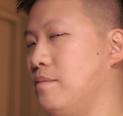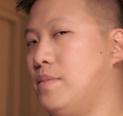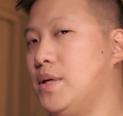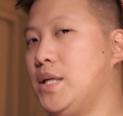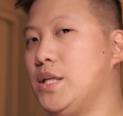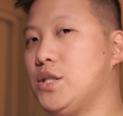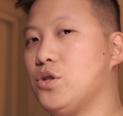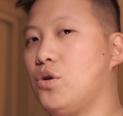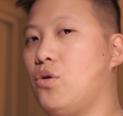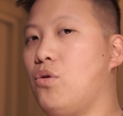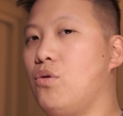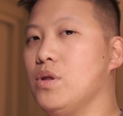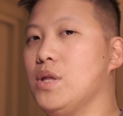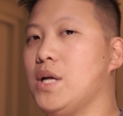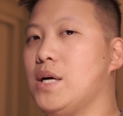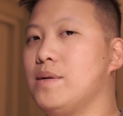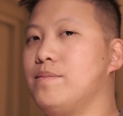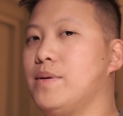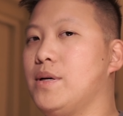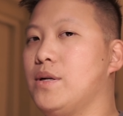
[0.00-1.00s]
but it's a whole
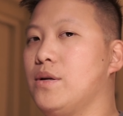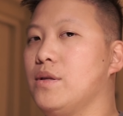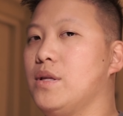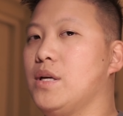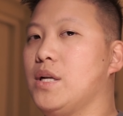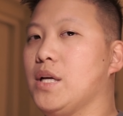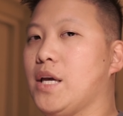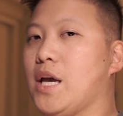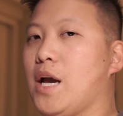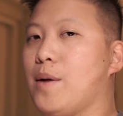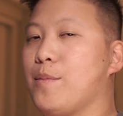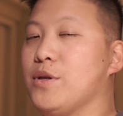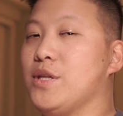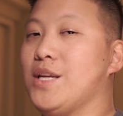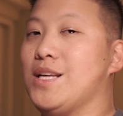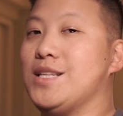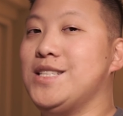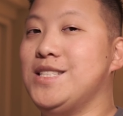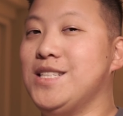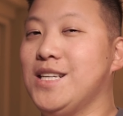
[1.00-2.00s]
lot better than a camera
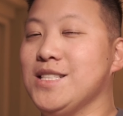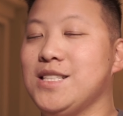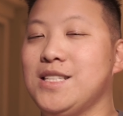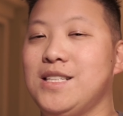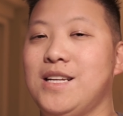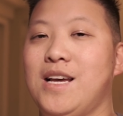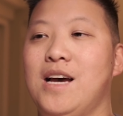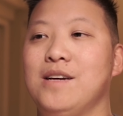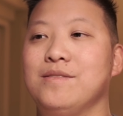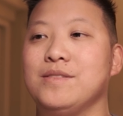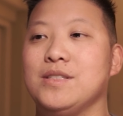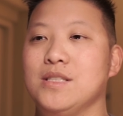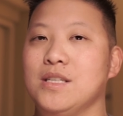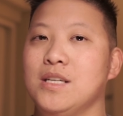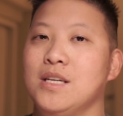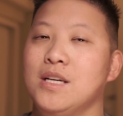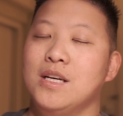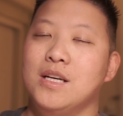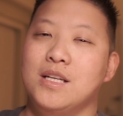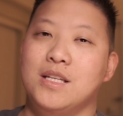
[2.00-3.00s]
that doesn't have
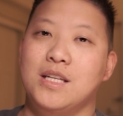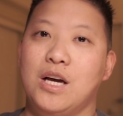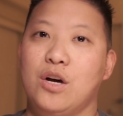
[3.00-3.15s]
it.